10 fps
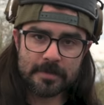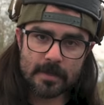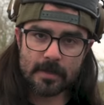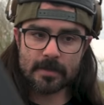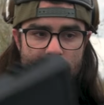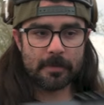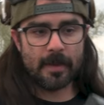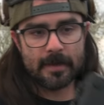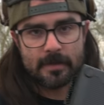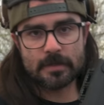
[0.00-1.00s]
to something
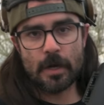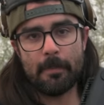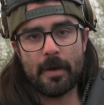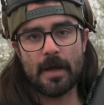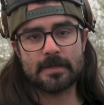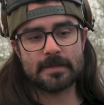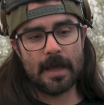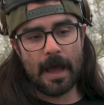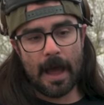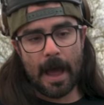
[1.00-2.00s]
like the StopBox,
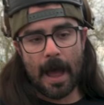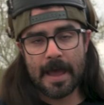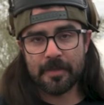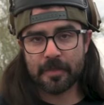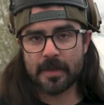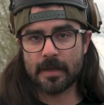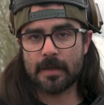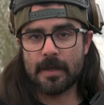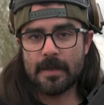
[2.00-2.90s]
I think